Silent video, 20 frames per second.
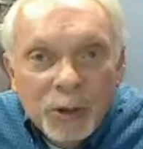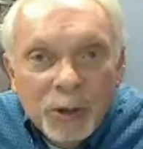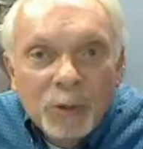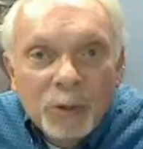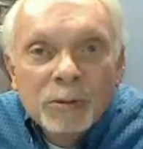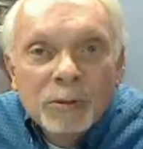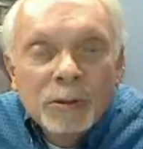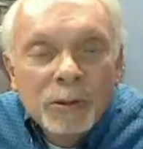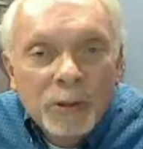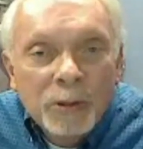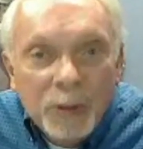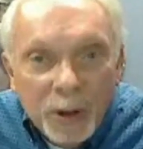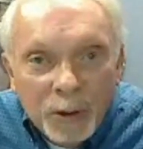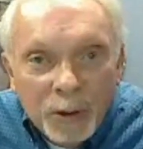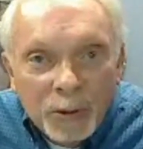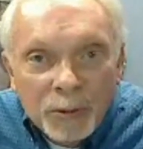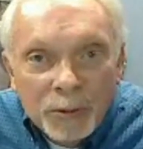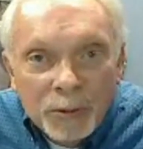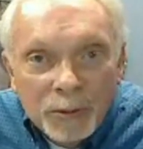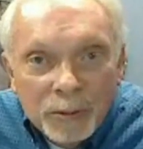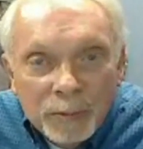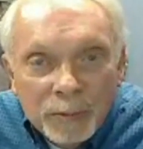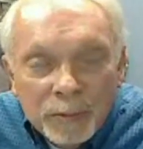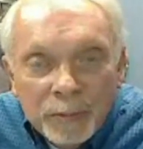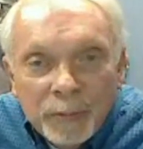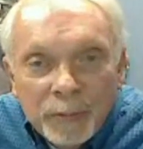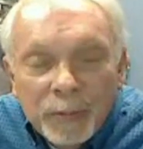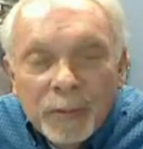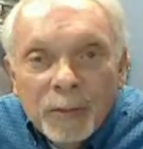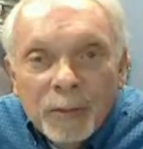know.
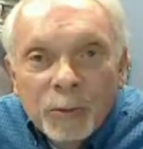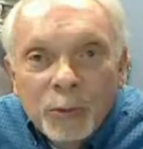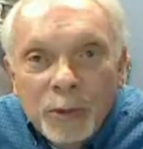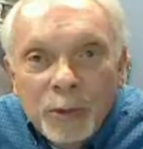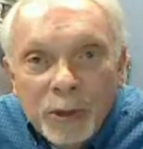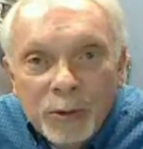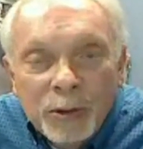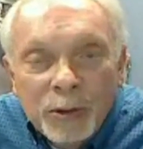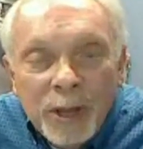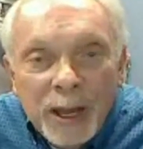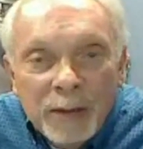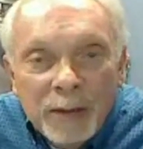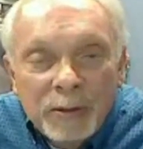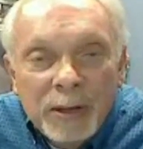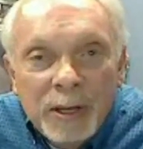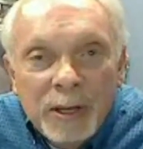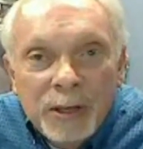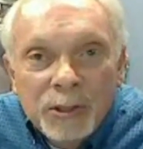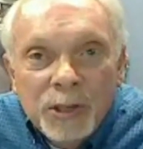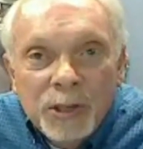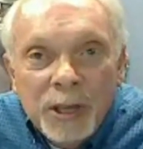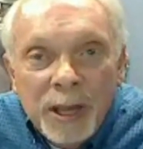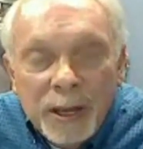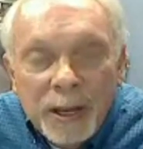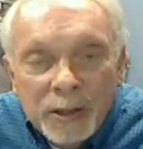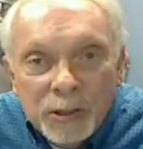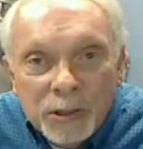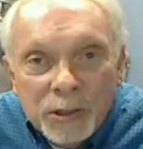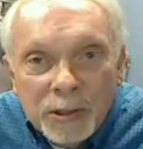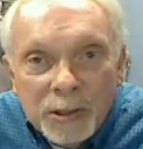We don't have an easy answer.
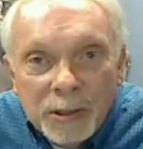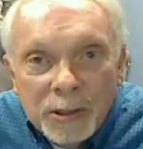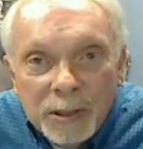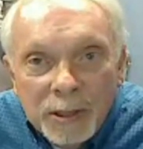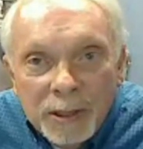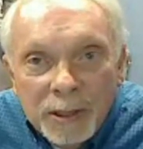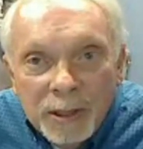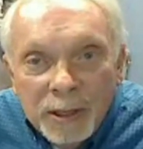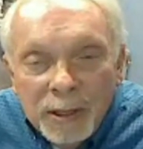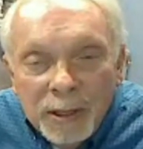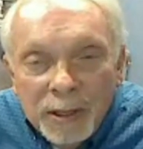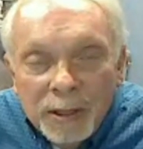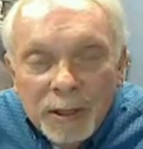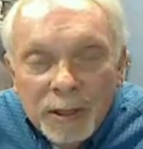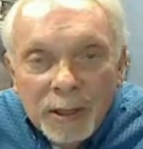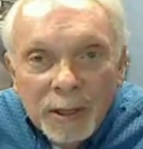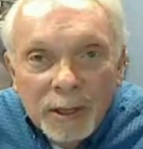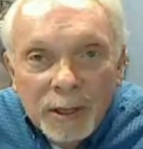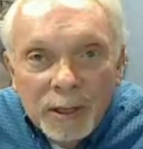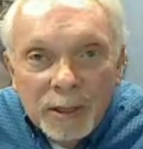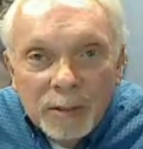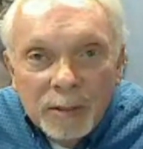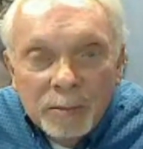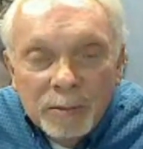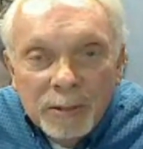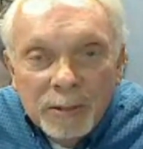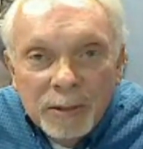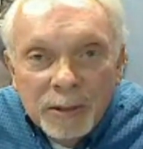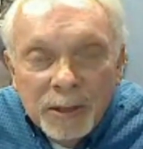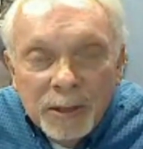
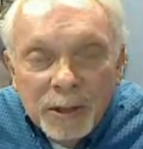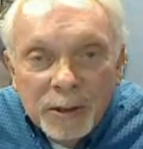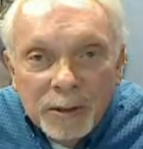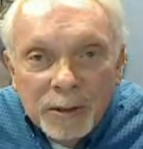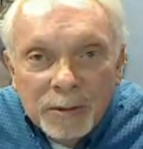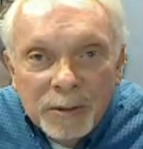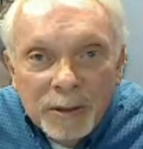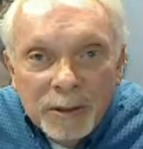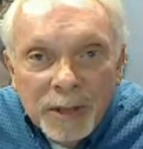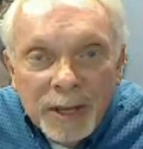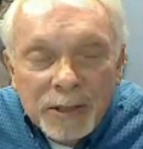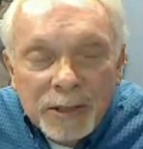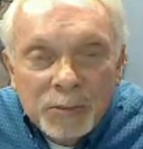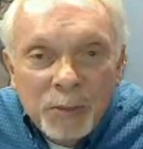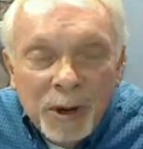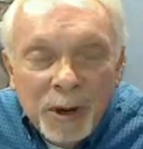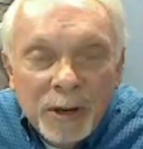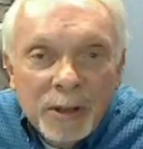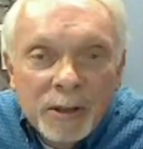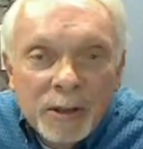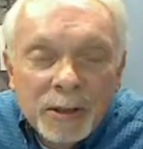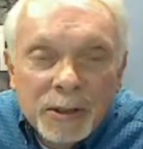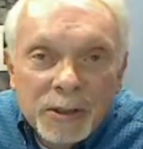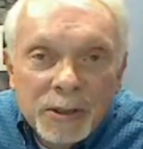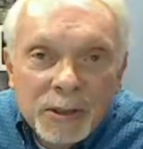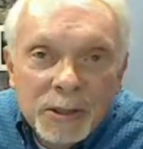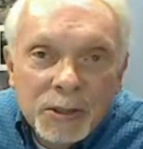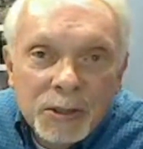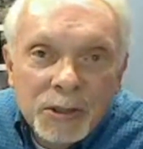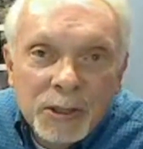The last part of this is
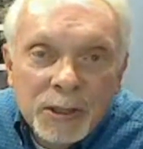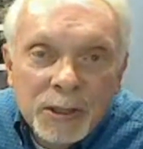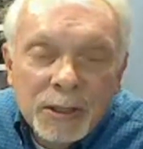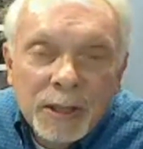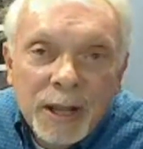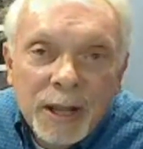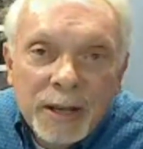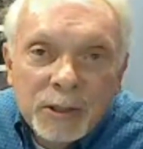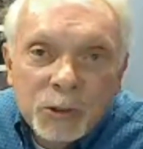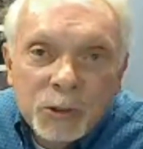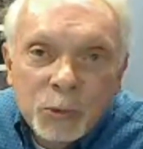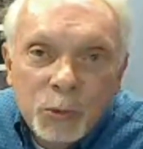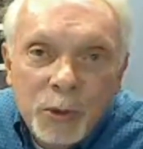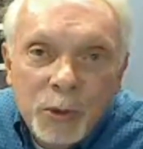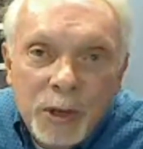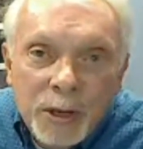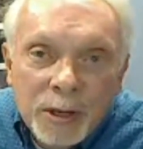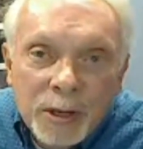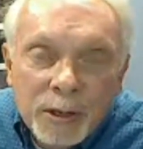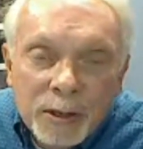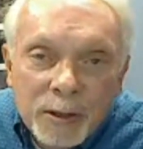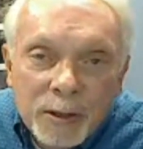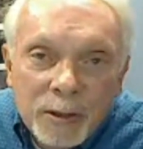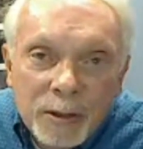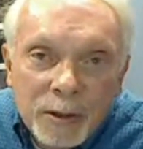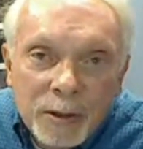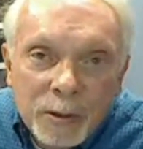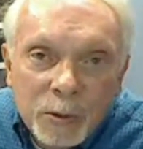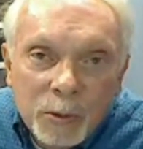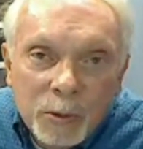that last week there
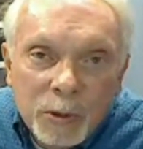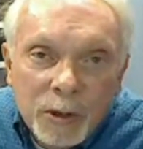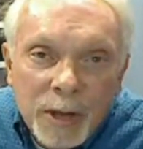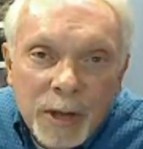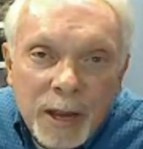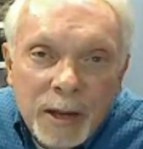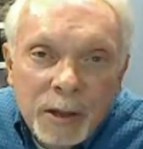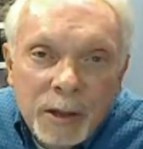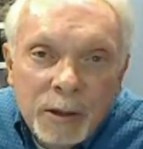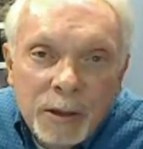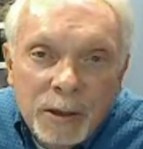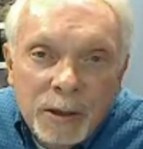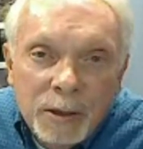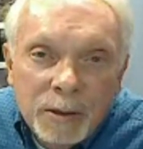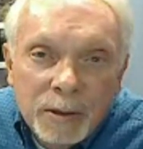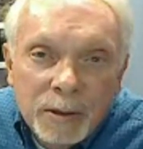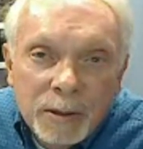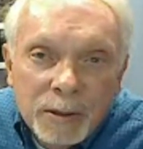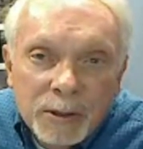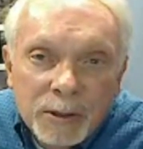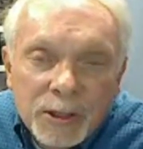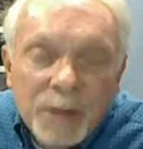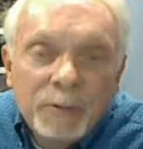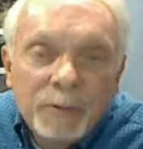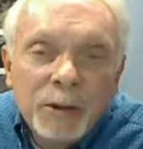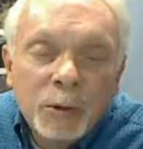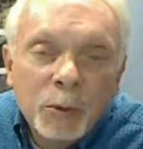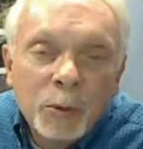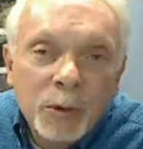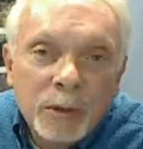were
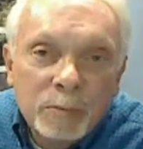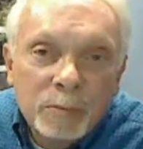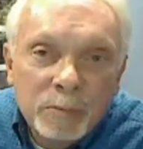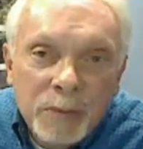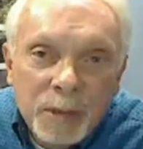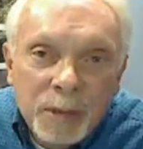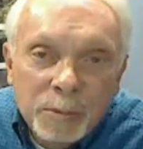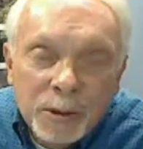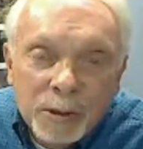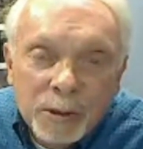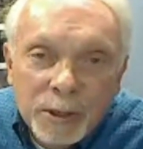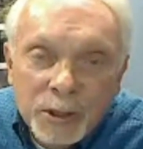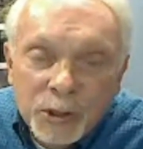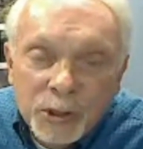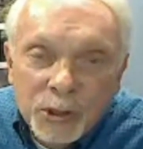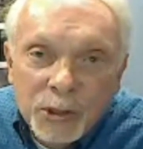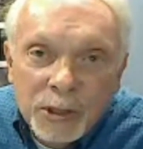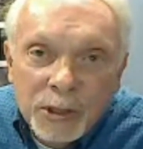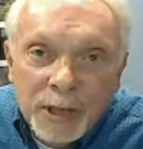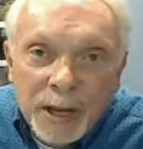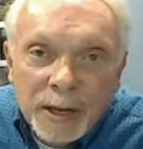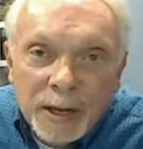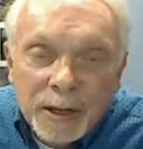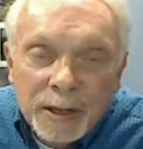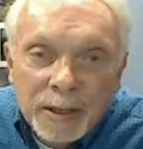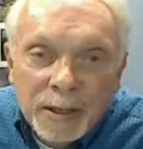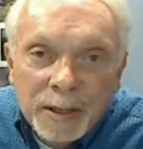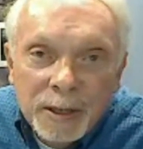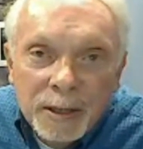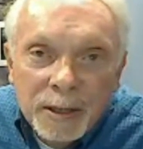71 people injured at
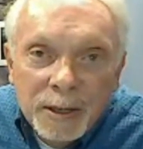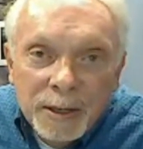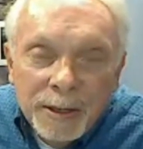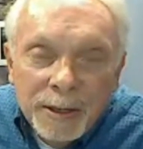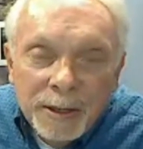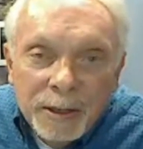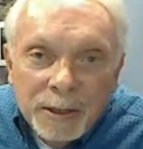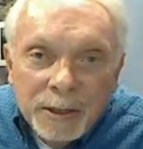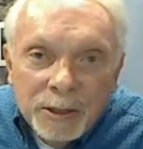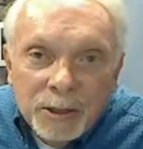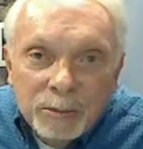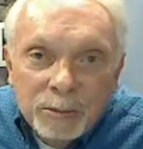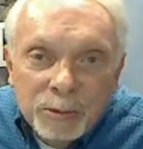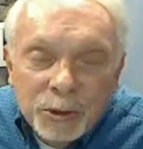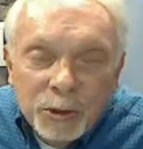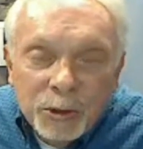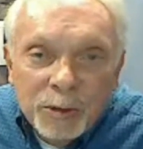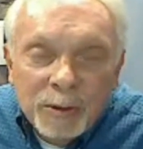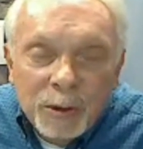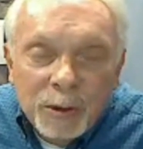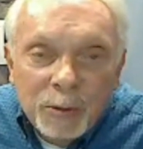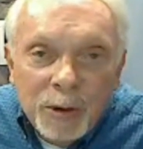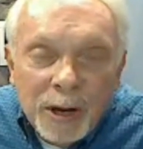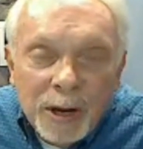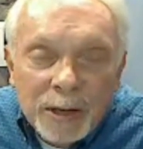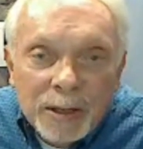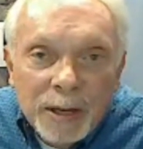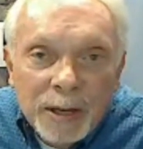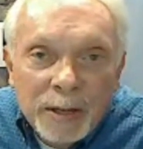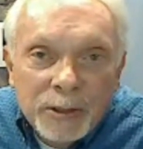some sort of a rock
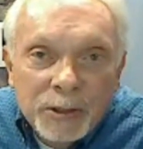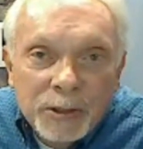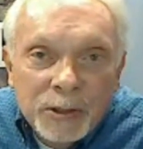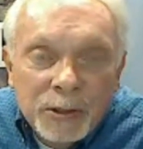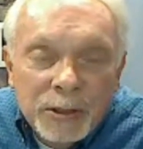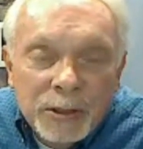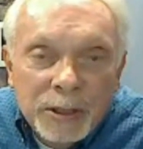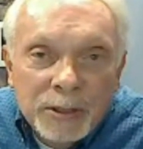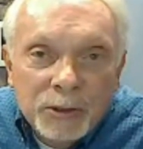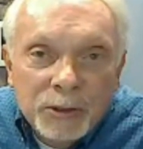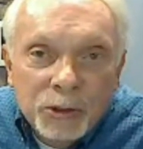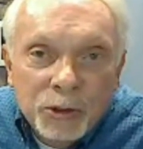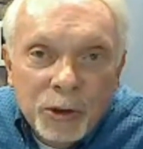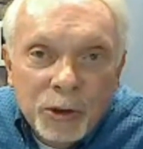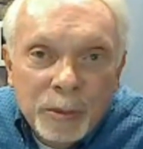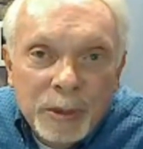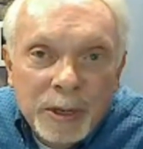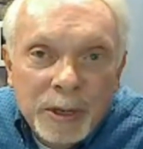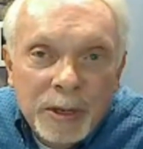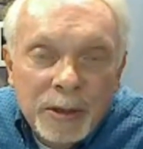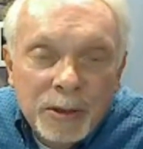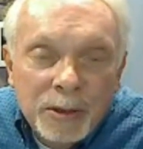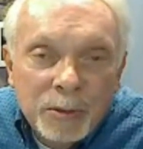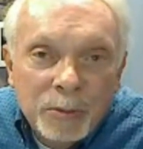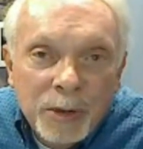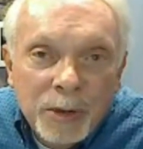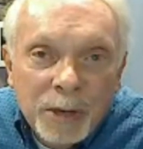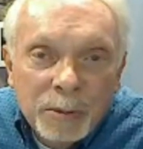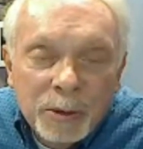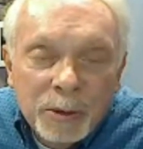concert in Germany. You probably
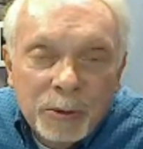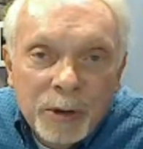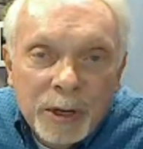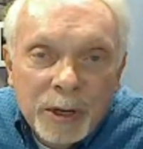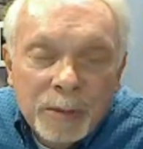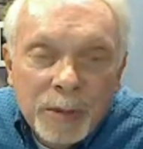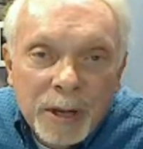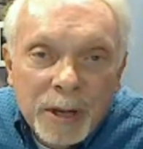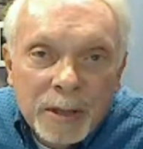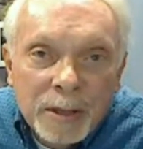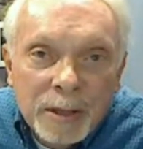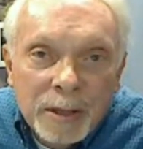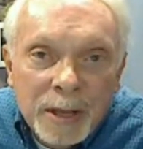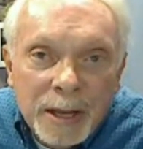read about that.